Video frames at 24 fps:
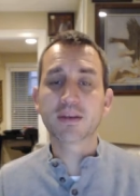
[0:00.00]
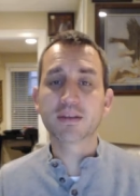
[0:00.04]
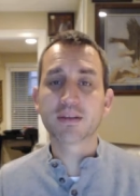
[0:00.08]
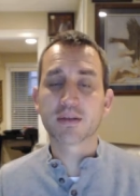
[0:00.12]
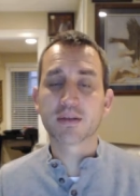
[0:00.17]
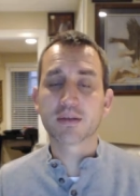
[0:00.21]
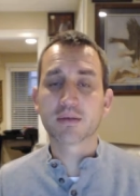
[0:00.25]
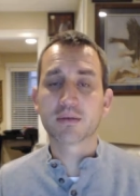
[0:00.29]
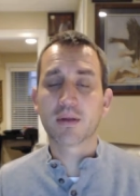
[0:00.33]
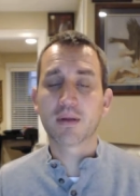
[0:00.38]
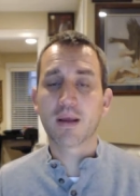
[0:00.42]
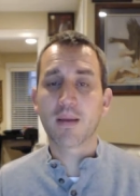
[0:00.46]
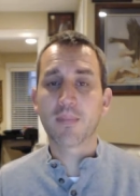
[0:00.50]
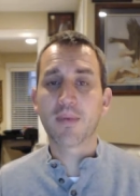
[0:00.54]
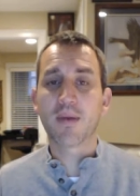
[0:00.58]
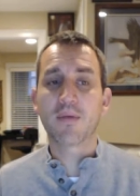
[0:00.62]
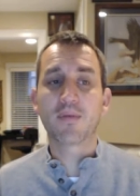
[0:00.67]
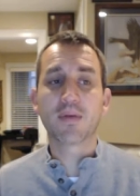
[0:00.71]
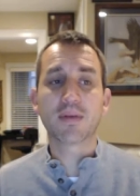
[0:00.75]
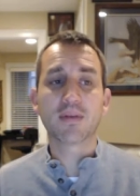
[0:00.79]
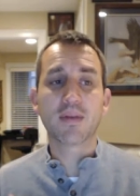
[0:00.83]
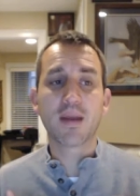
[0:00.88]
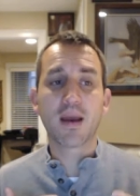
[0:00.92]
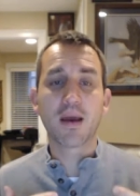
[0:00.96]
reason. I mean,
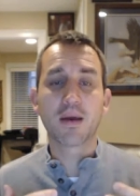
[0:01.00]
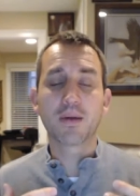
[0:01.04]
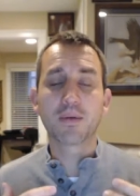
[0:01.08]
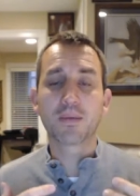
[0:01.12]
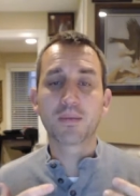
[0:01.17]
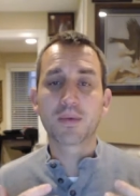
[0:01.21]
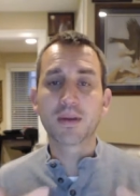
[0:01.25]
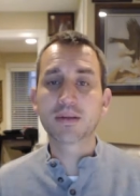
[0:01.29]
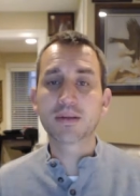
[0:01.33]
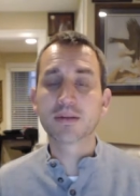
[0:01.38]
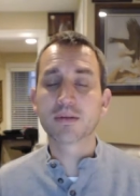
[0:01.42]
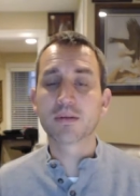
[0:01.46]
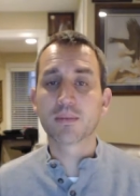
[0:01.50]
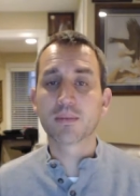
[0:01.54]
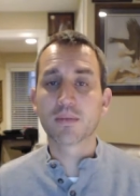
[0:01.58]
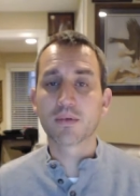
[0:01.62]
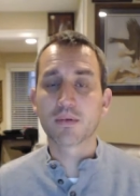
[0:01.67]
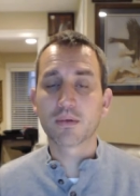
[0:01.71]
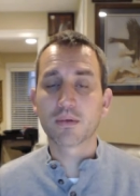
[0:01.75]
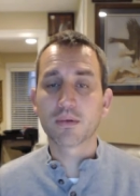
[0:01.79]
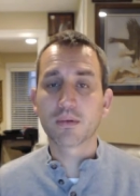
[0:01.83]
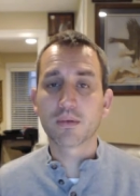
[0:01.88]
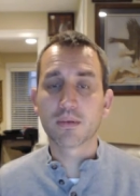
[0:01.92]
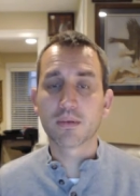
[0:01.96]
if it's not
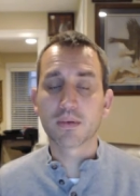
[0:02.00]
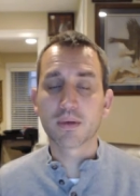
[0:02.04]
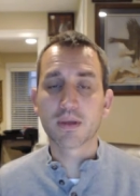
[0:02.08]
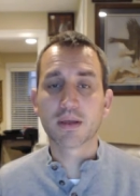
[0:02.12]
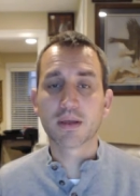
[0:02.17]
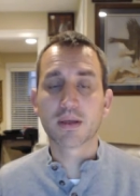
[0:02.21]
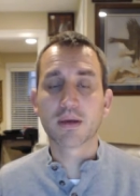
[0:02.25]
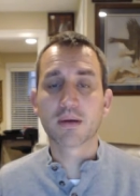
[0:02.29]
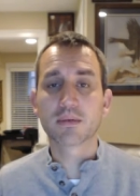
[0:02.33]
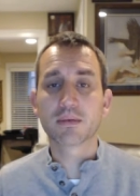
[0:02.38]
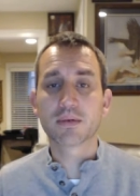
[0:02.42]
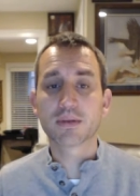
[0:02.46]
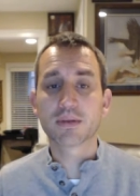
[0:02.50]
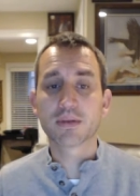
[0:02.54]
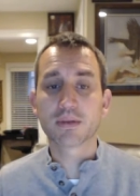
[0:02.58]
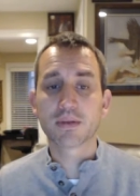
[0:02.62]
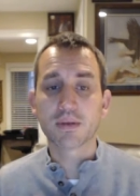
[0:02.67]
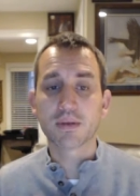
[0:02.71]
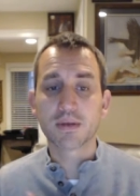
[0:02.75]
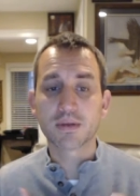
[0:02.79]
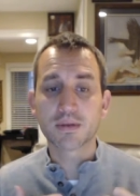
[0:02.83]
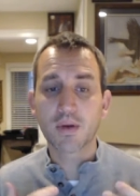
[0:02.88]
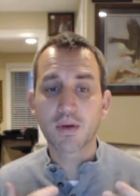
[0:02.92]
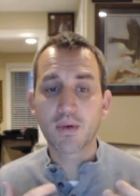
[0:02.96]
unreasonable, you know,
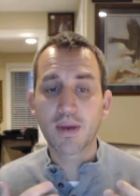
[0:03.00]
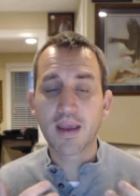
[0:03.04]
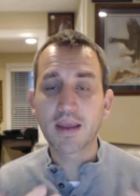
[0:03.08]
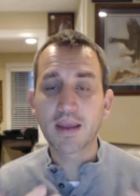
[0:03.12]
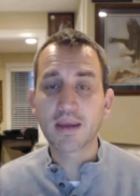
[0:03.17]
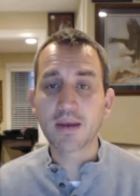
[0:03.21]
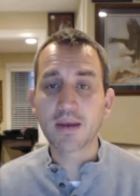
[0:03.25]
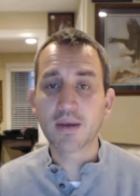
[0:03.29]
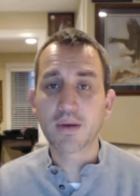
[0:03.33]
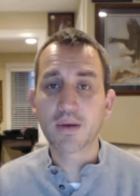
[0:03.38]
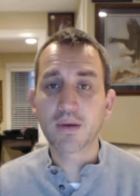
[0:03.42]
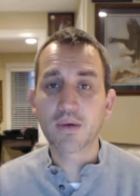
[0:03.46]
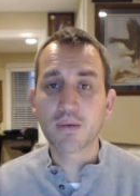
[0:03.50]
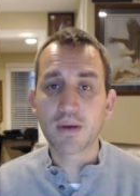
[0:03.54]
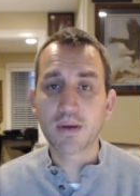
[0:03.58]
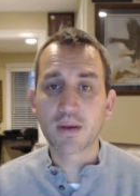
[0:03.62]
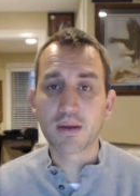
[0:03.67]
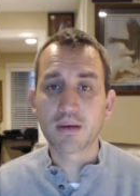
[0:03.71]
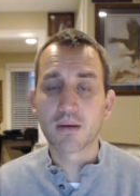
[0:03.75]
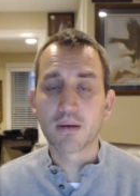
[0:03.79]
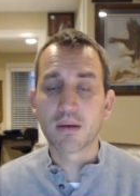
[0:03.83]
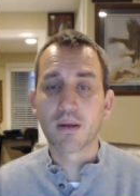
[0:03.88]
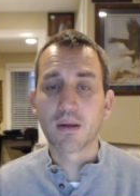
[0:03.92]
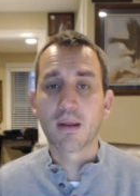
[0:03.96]
just just go ahead and do
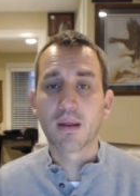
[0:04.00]
it.